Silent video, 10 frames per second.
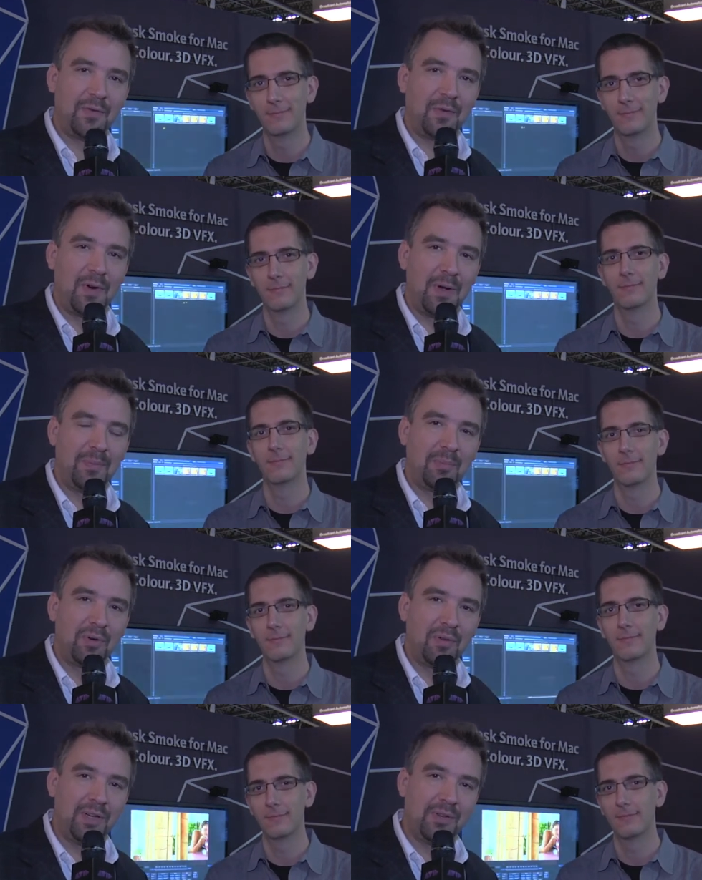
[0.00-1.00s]
Speaker 1: from the
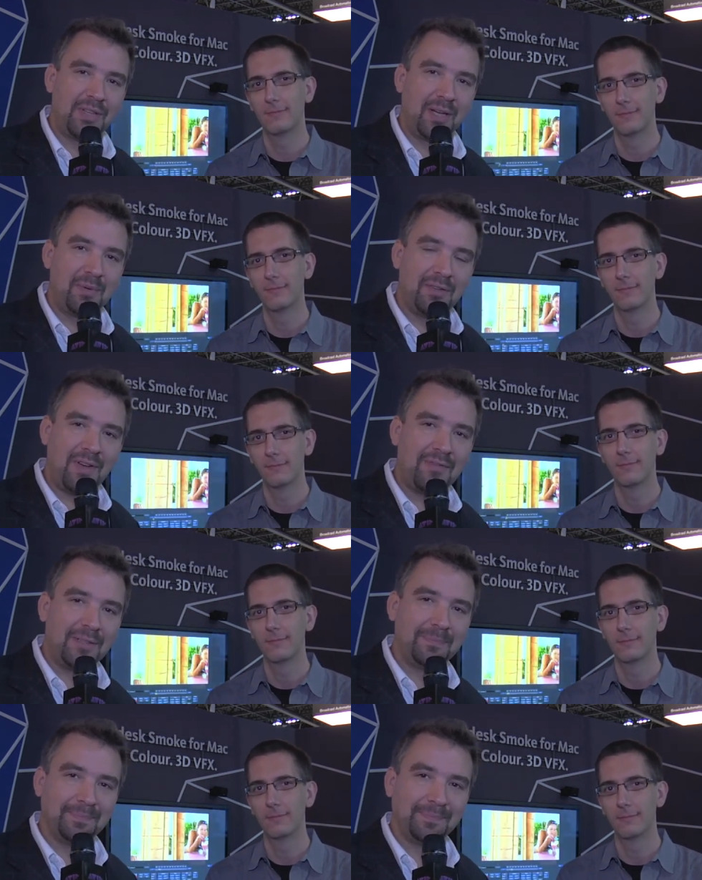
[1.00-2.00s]
Pro Video segment of
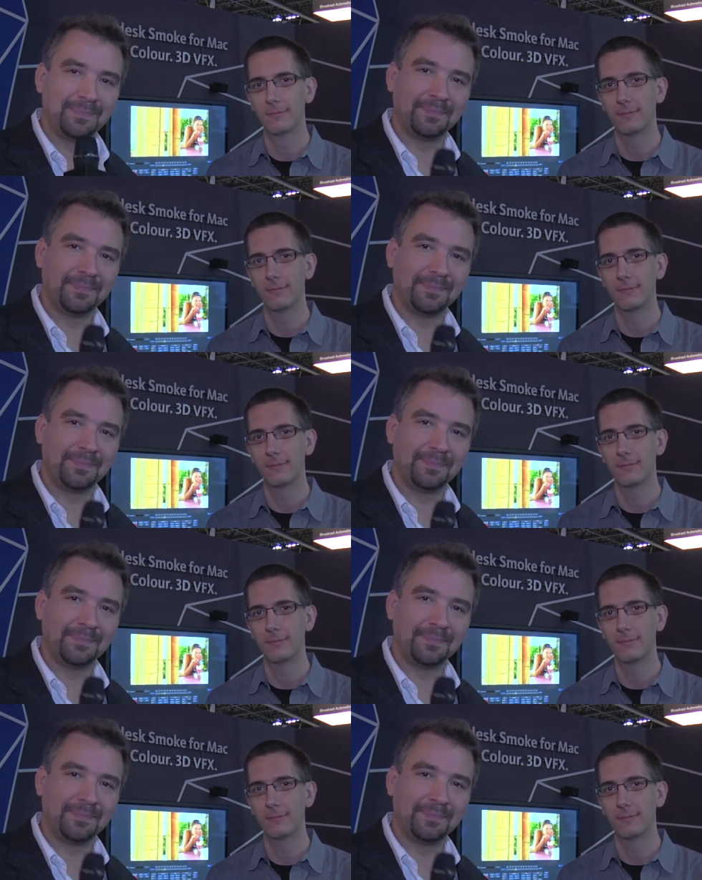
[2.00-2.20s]
Avid.